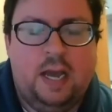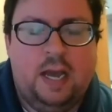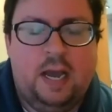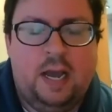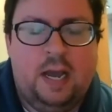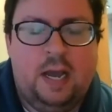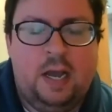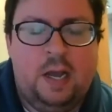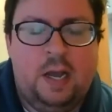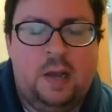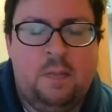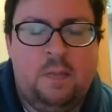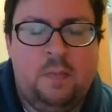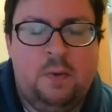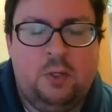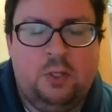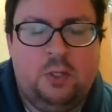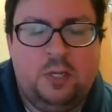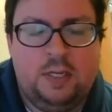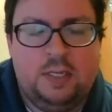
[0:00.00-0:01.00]
um,
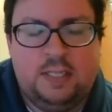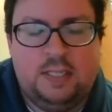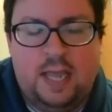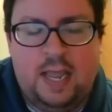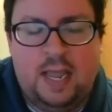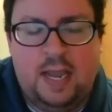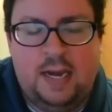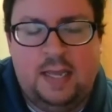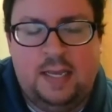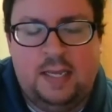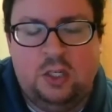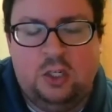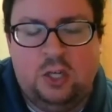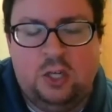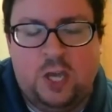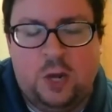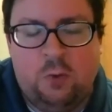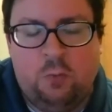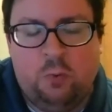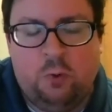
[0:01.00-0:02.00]
just any
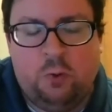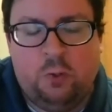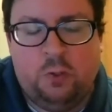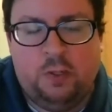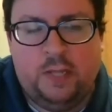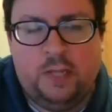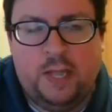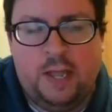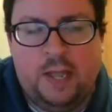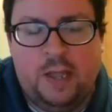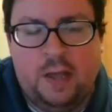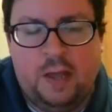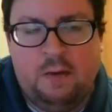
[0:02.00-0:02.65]
general uh,